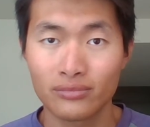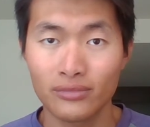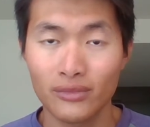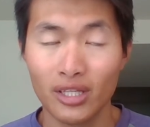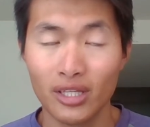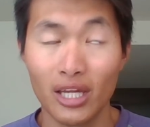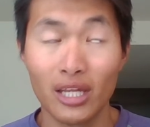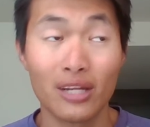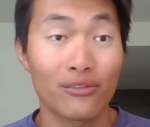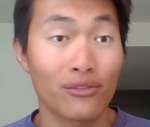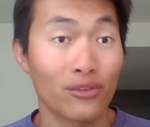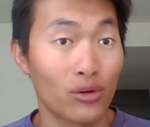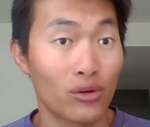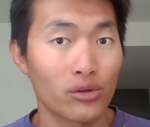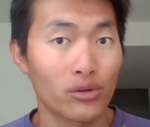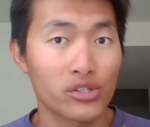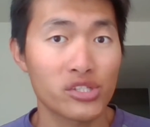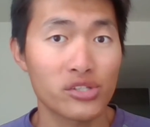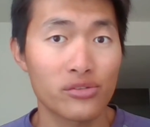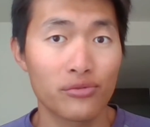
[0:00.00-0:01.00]
And of
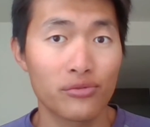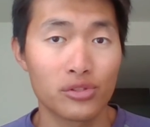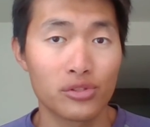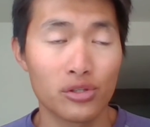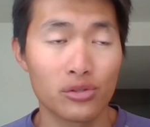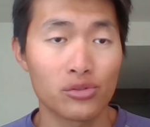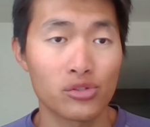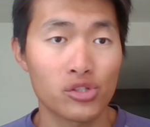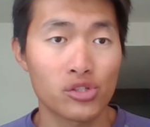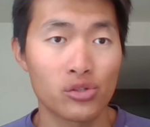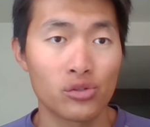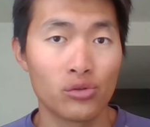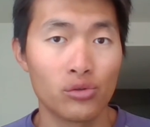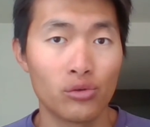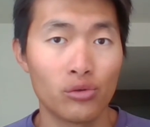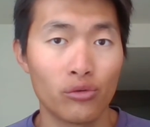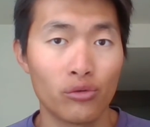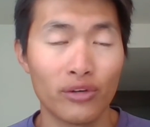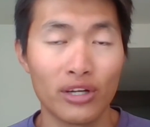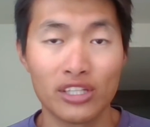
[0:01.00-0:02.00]
course, for those
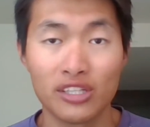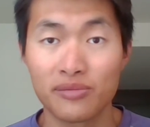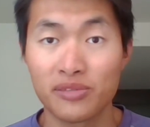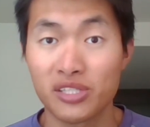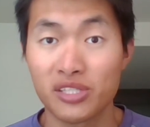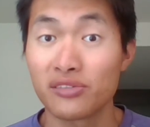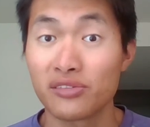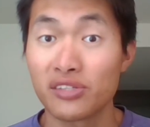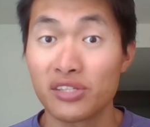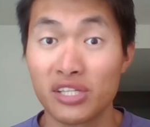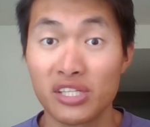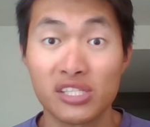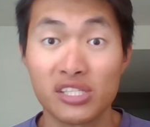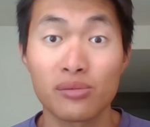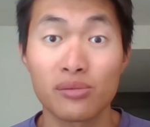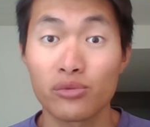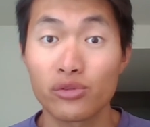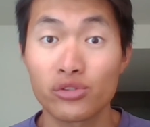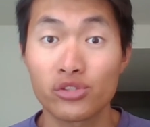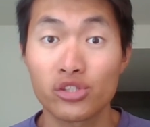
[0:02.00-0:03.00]
who find themselves in a
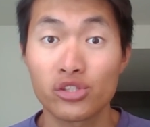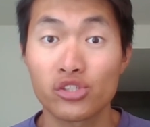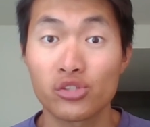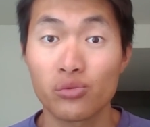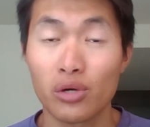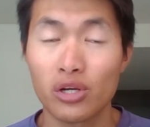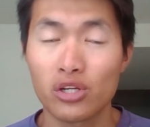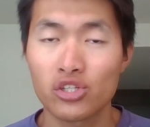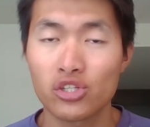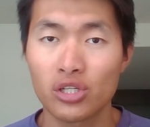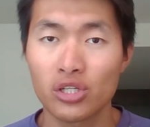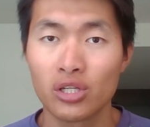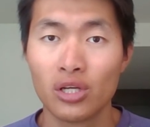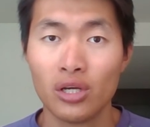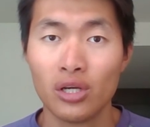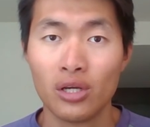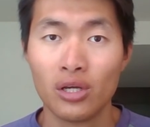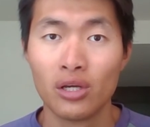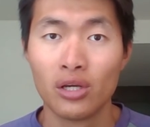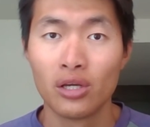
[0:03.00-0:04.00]
similar situation,
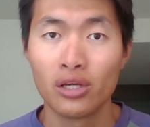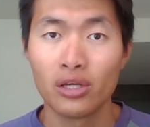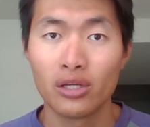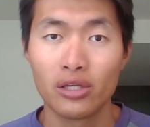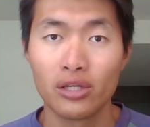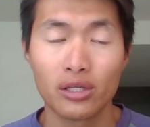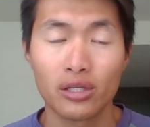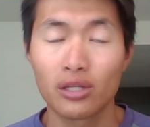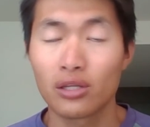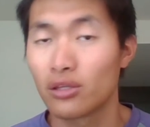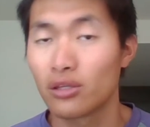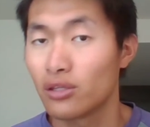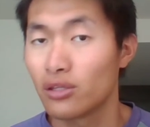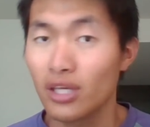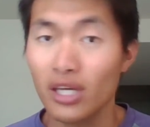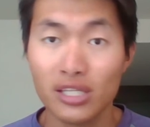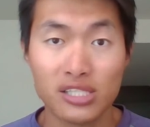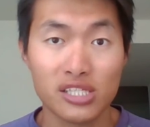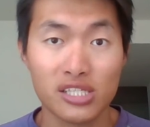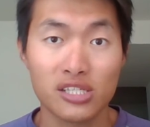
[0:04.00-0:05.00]

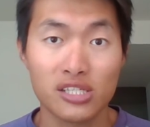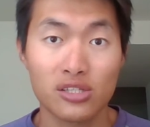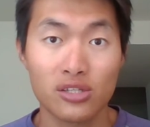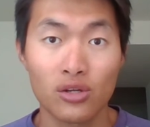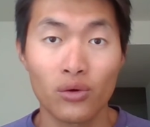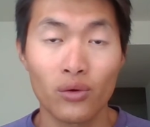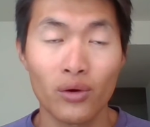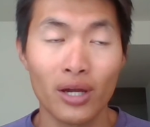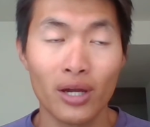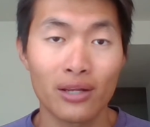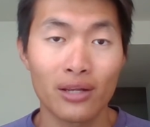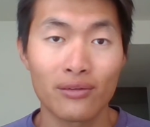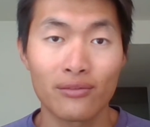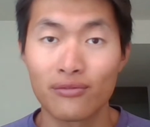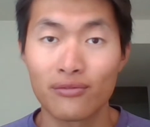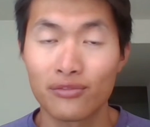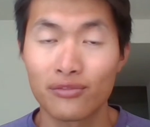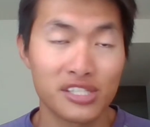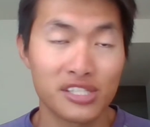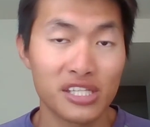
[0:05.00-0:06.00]
yes, go ahead,
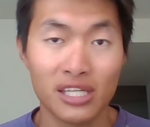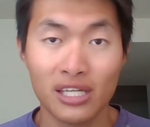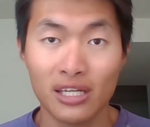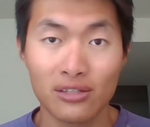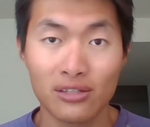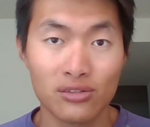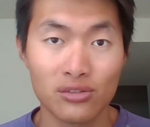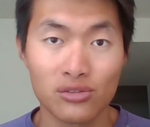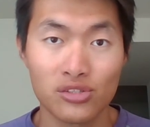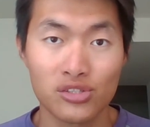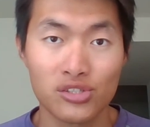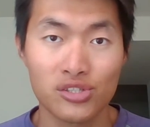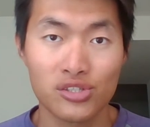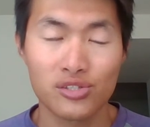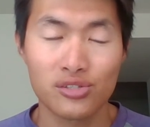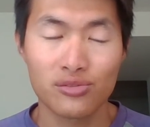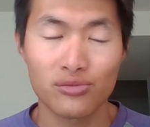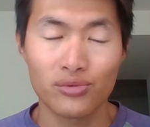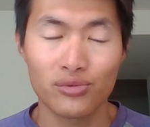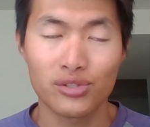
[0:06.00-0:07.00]
seek out those
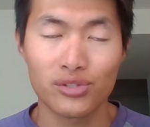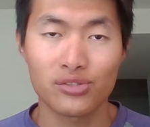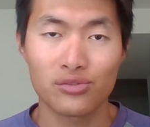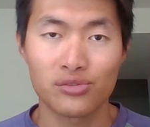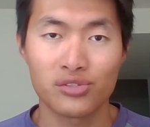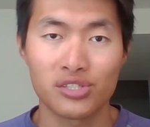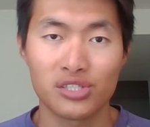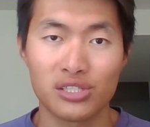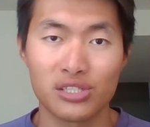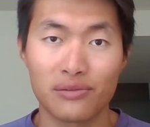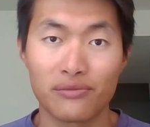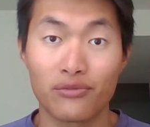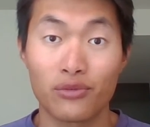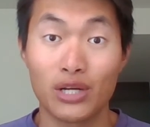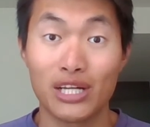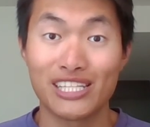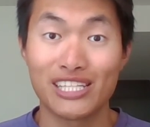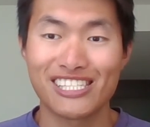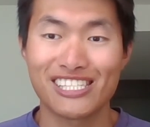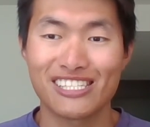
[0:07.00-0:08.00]
resources and
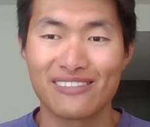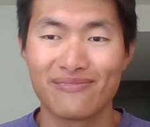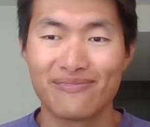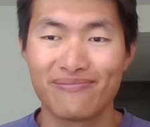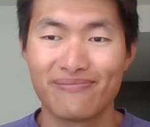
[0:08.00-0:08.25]
friends.